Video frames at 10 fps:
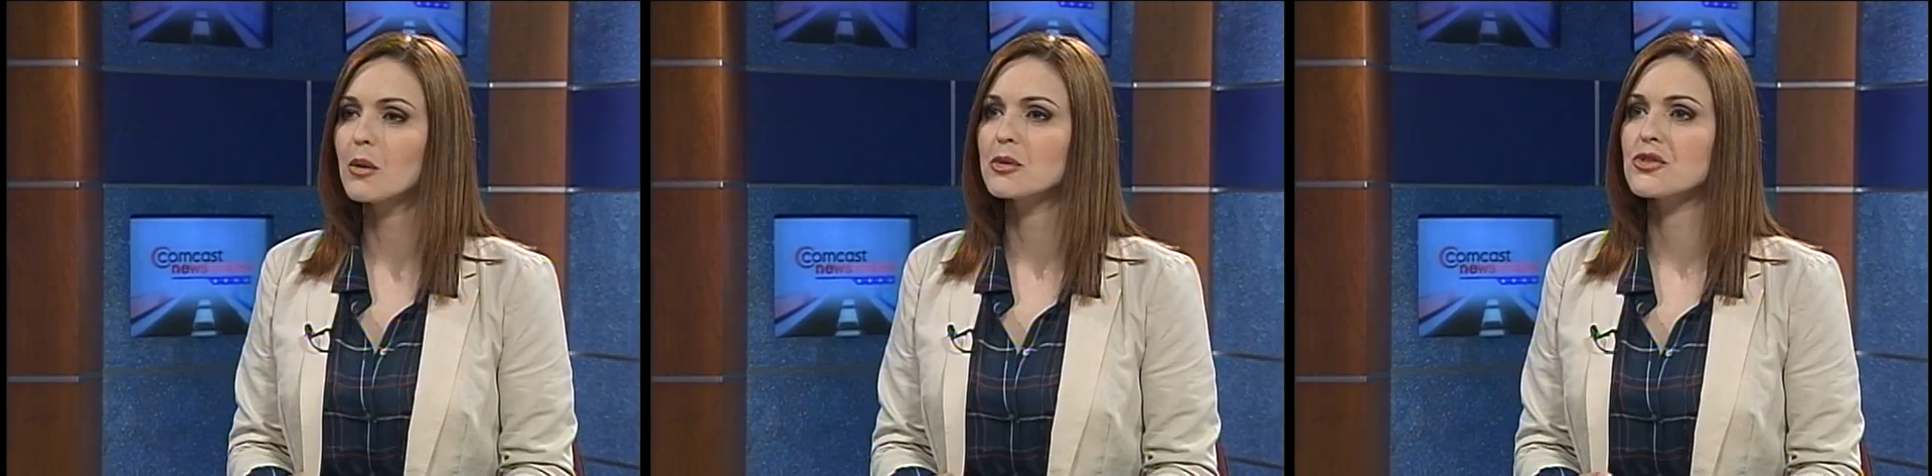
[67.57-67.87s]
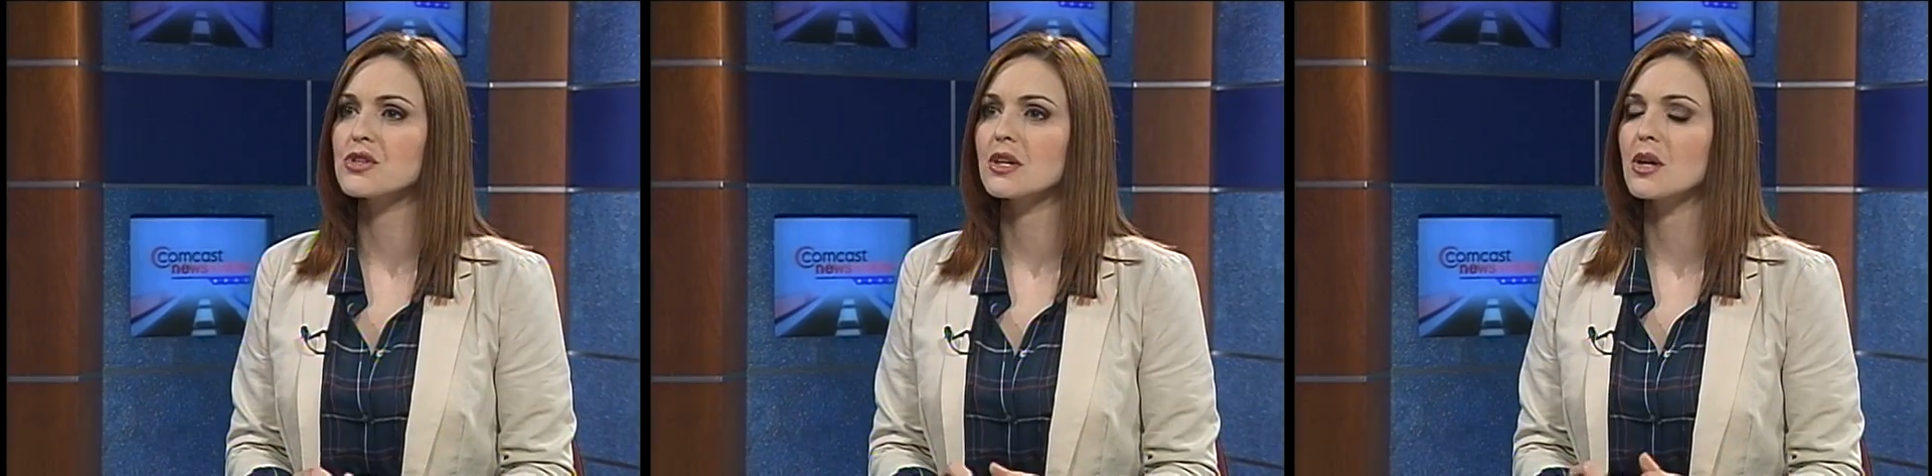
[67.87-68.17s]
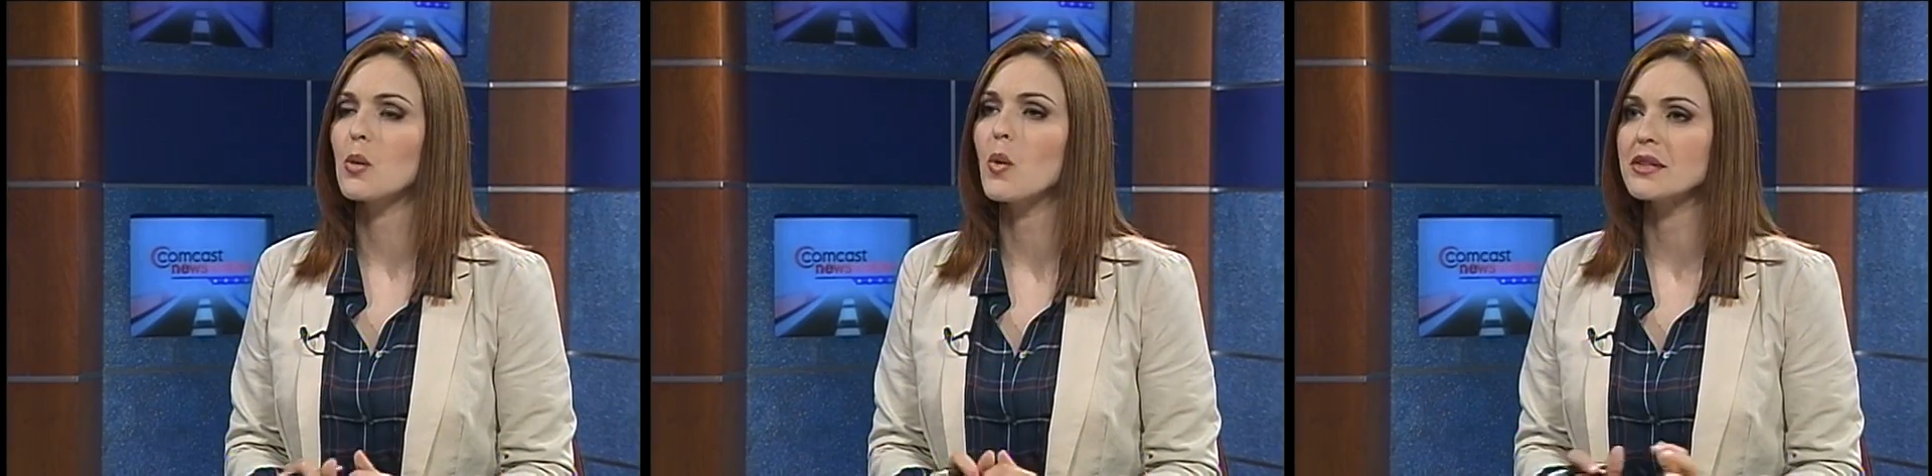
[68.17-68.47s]
almost a,
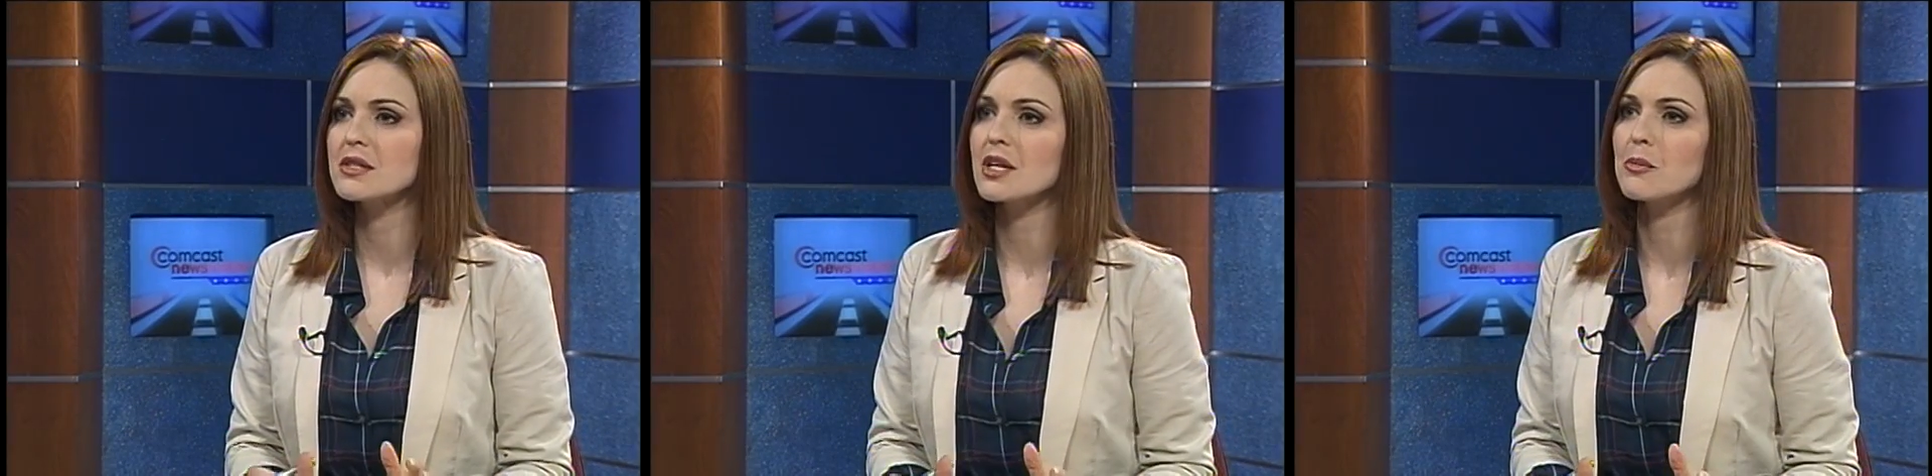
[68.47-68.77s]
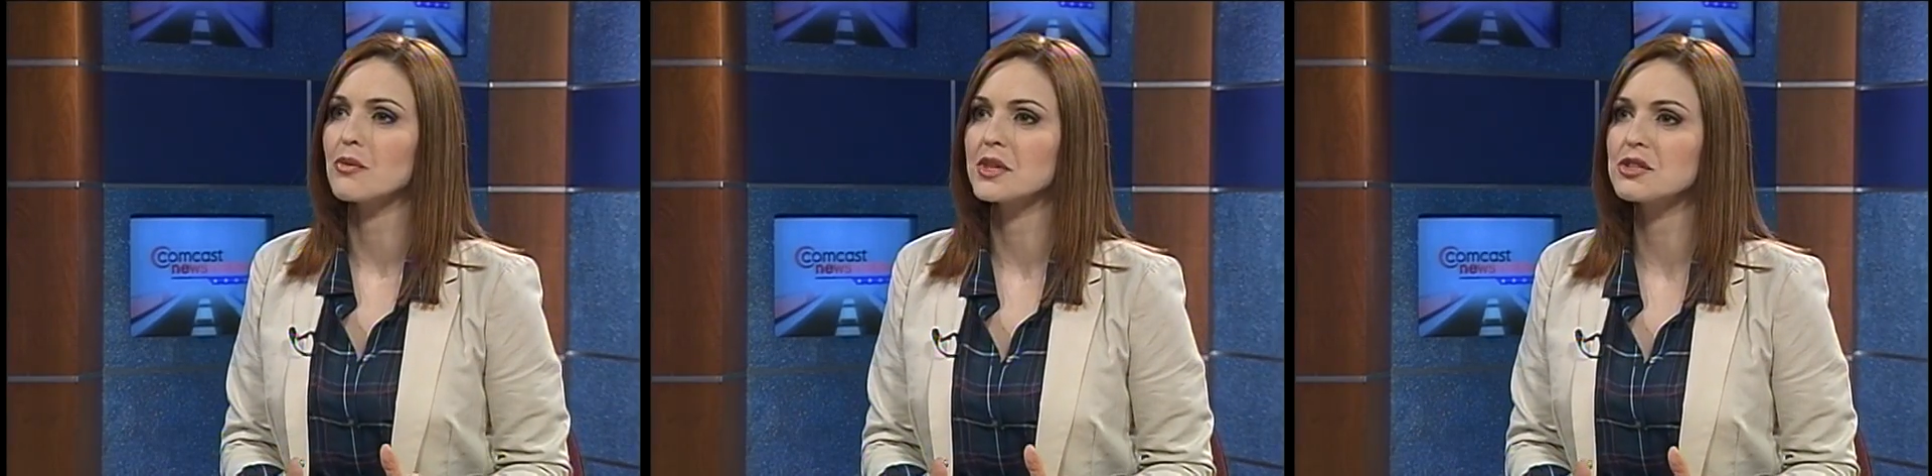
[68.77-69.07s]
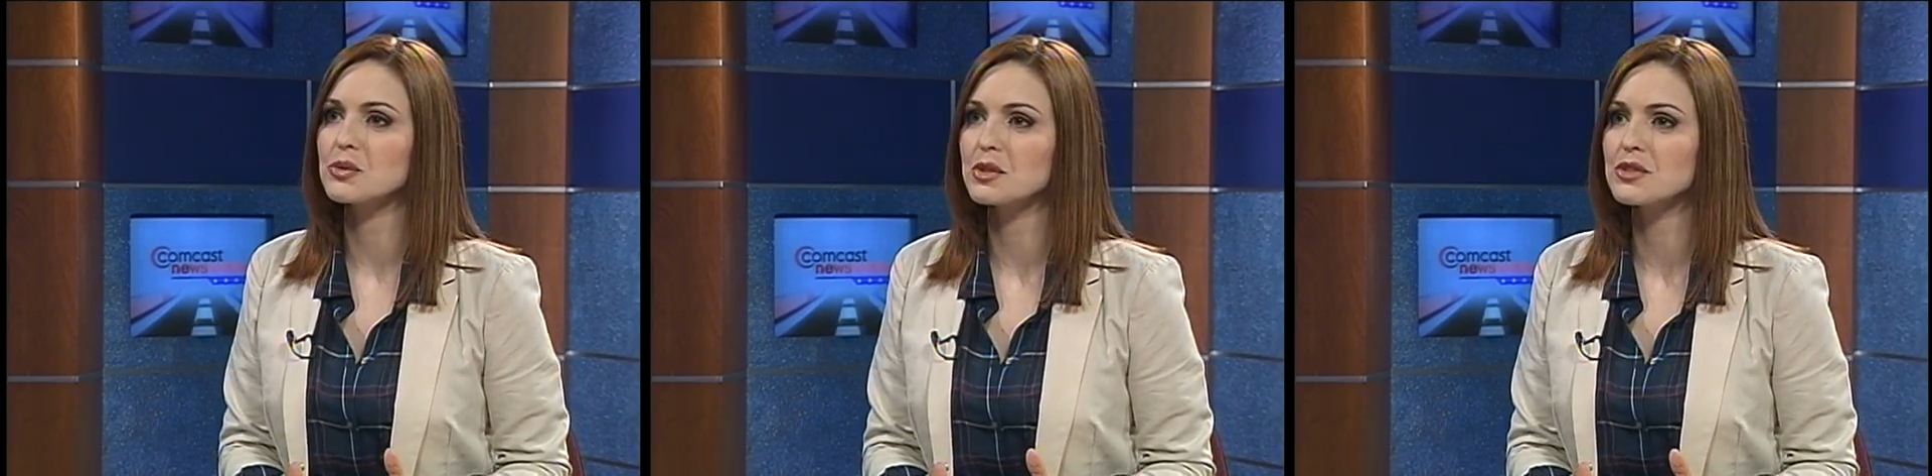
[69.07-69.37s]
a one-stop
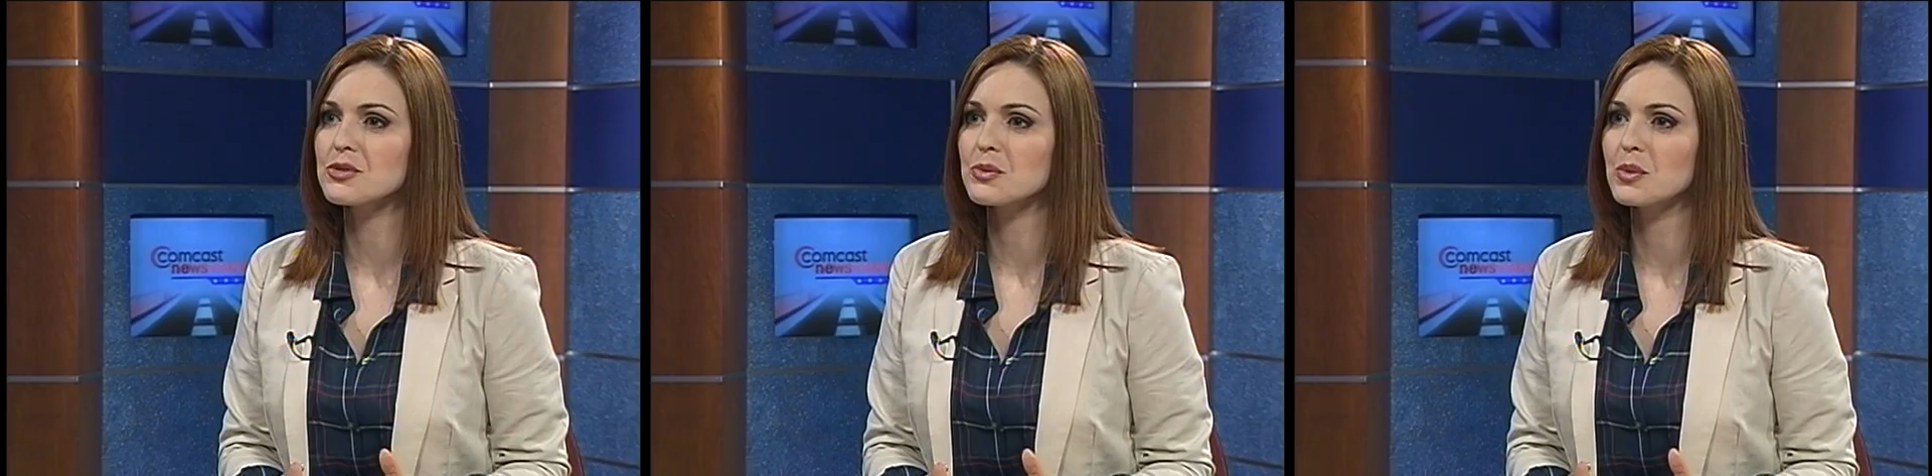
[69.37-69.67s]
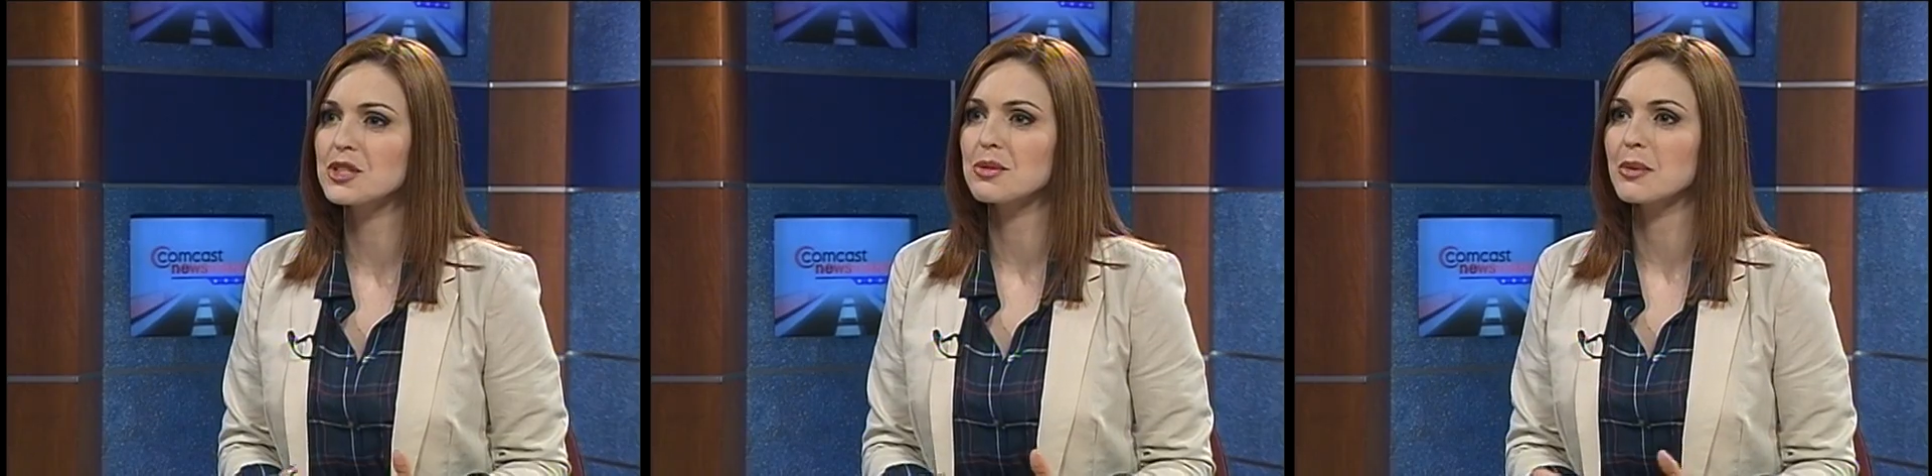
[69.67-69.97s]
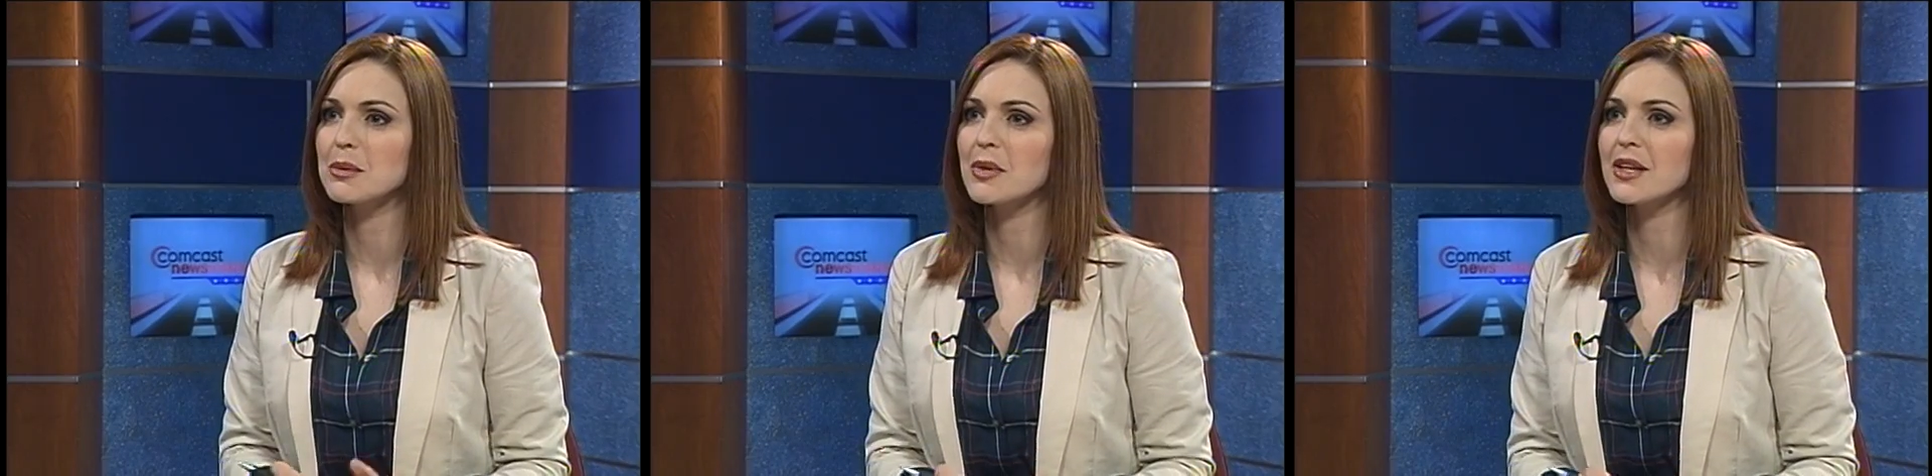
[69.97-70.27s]
resource. What do you
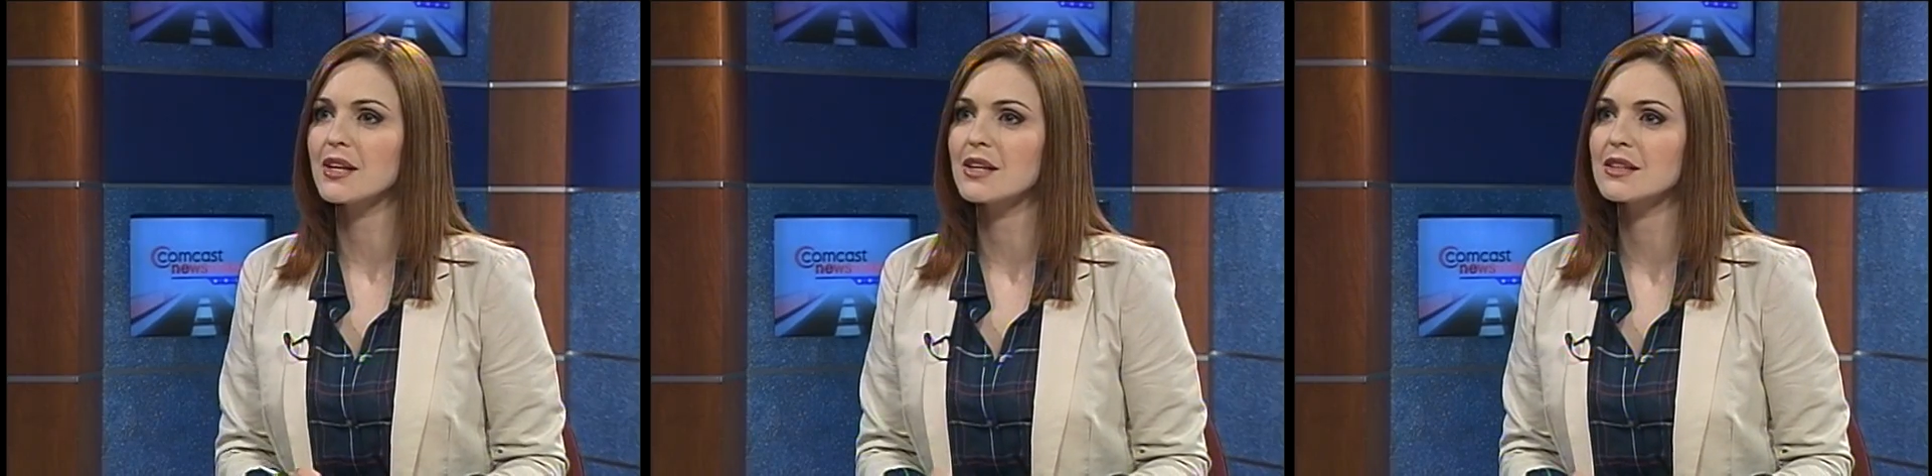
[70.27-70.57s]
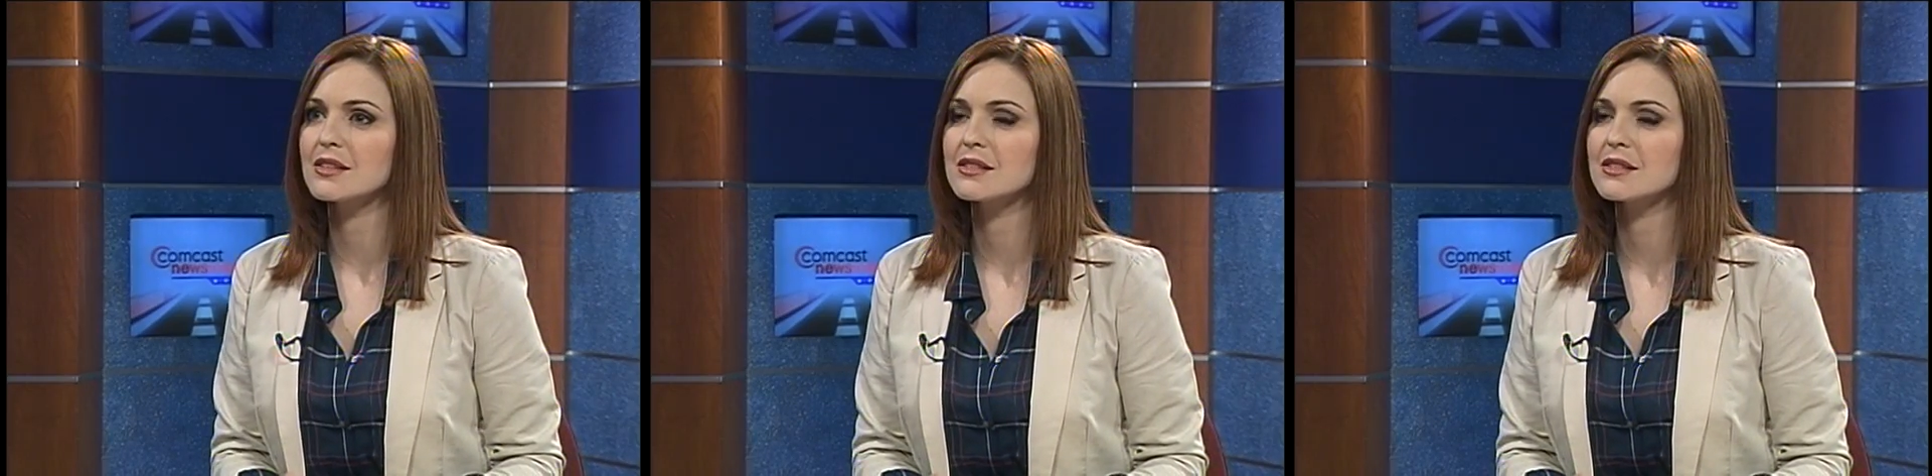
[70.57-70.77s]
mean by that?